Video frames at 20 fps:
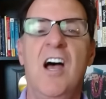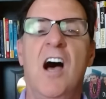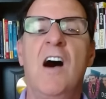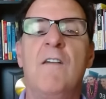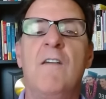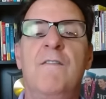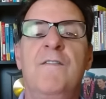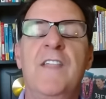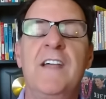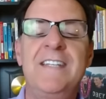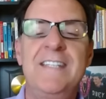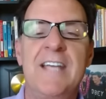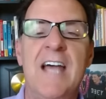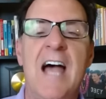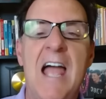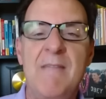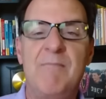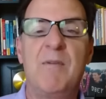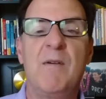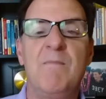of the
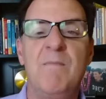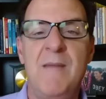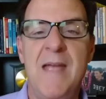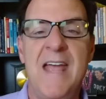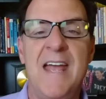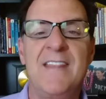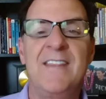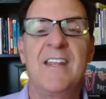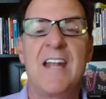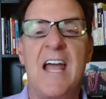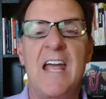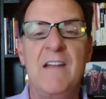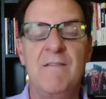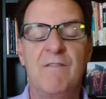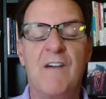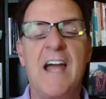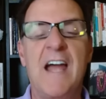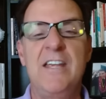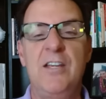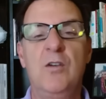type of man that I
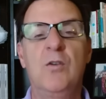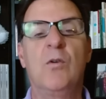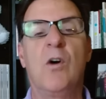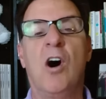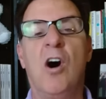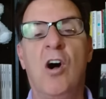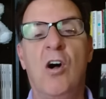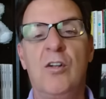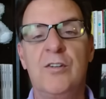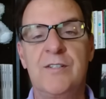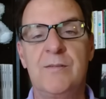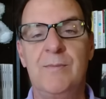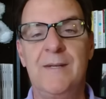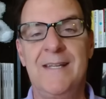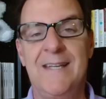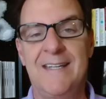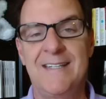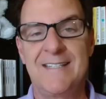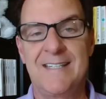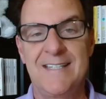invite you all to
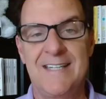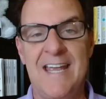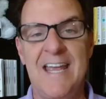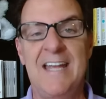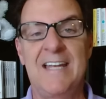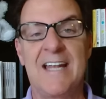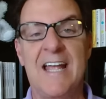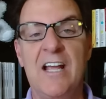begin to date.